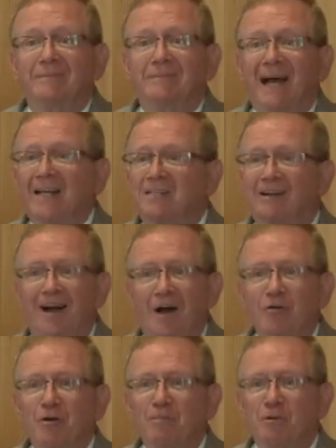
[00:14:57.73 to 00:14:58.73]
That's
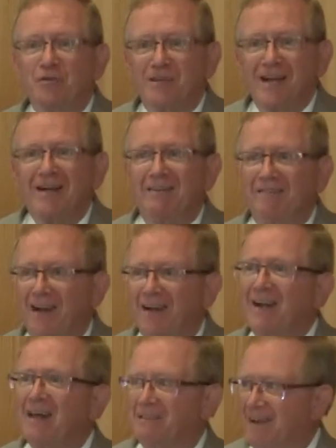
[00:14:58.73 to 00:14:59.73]
100%. In
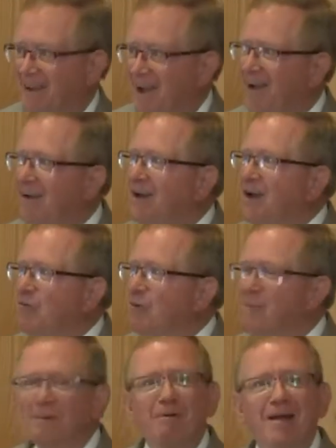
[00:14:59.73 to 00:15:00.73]
fact, I think I
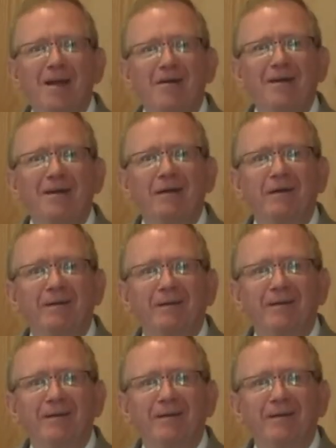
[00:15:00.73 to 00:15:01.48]
remember hearing